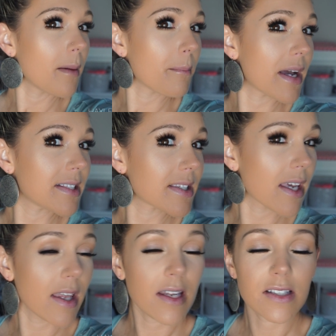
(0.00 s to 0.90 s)
my
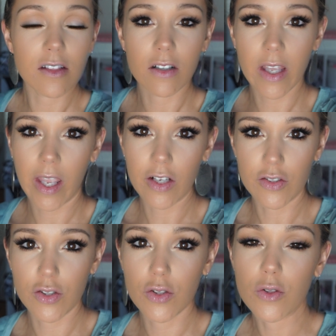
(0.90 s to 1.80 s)
skin is looking
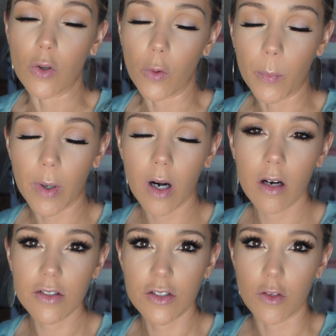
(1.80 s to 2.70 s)

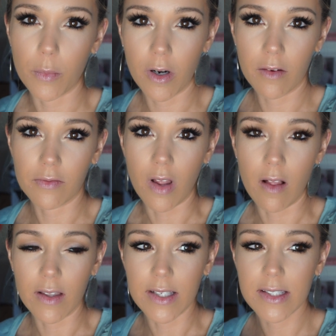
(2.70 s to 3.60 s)
super, super
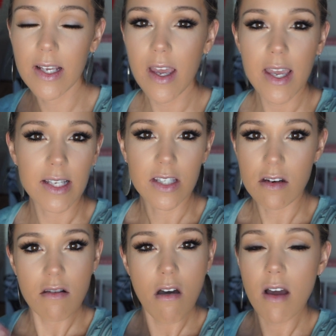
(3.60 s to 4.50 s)
flawless. It's
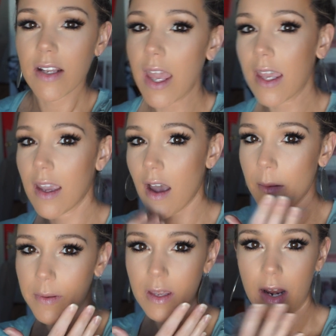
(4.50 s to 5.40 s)
not caking
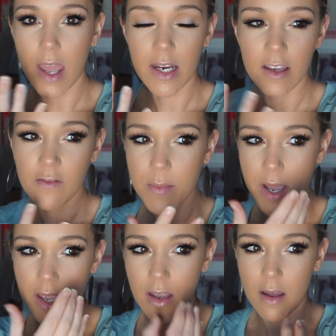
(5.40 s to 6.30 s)
up in any of
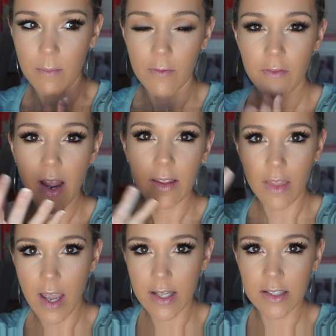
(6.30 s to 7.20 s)
my fine
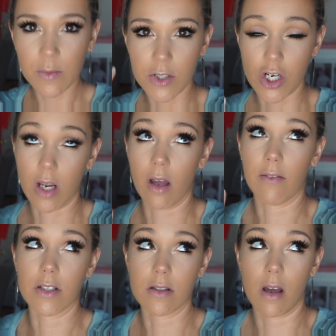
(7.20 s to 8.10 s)
lines, which I
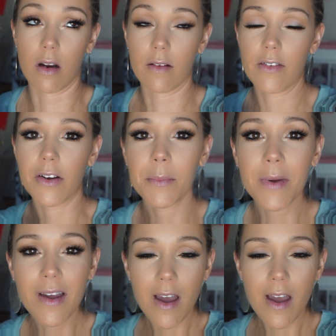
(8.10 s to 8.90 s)
have a ton of them.